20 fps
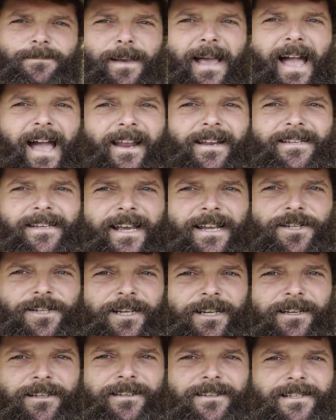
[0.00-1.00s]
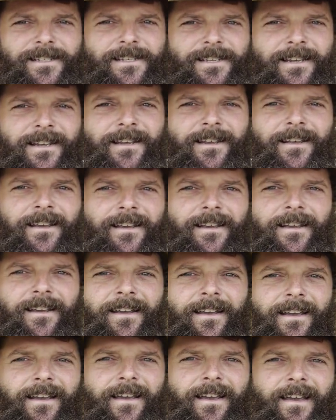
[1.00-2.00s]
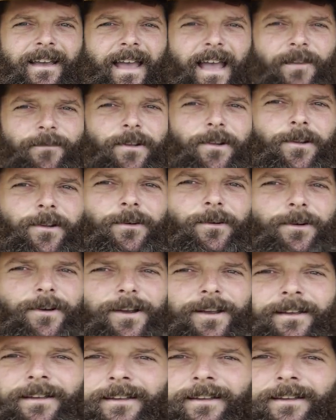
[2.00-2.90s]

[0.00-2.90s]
bad as our chickens ever look.